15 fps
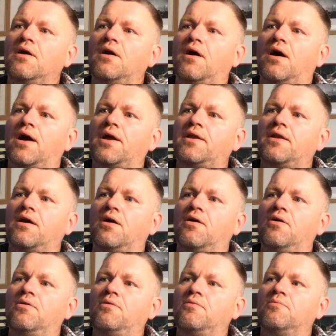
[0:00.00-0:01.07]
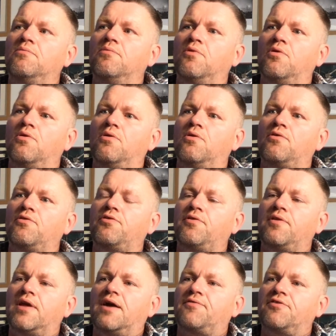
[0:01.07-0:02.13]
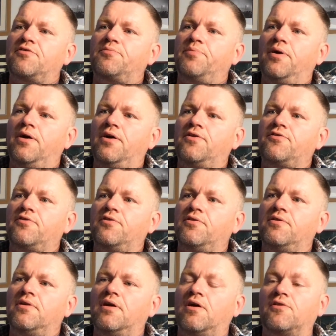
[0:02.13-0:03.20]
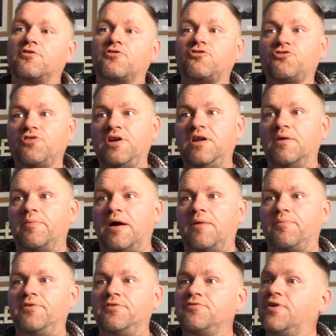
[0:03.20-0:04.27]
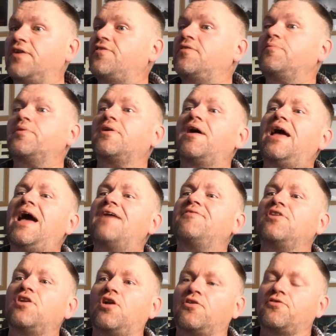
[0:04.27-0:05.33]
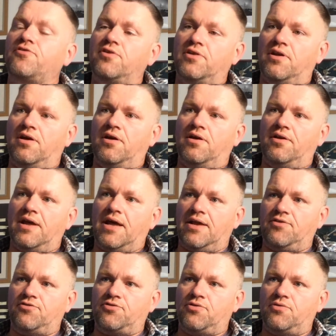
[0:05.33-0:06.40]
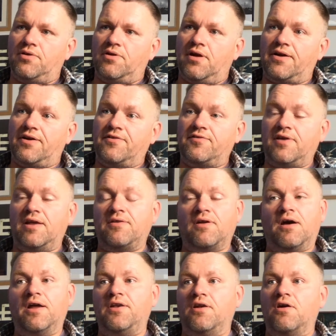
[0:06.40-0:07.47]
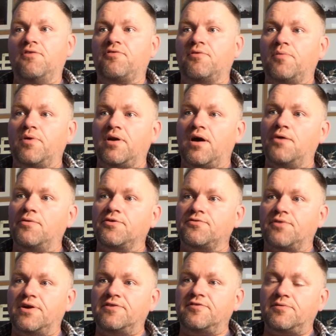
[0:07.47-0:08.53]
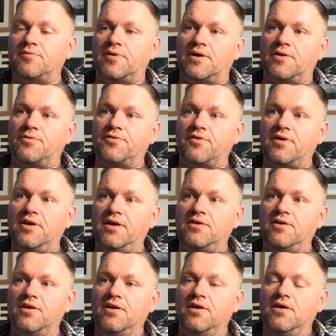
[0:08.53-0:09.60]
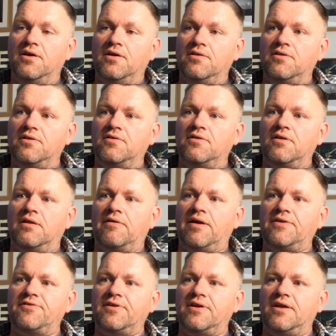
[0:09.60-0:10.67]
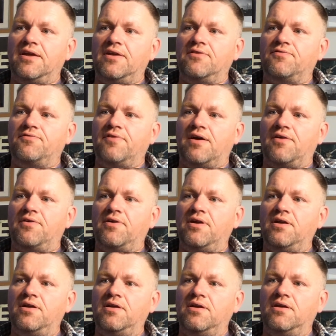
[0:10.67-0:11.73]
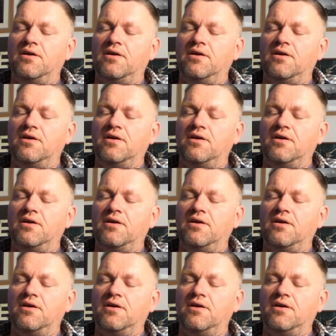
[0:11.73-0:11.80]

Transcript: I know more than the average person on the street about pigeon racing, but I have a lot to learn, Andrew. And like I said, I know from when I was racing when I was a kid that the racing is very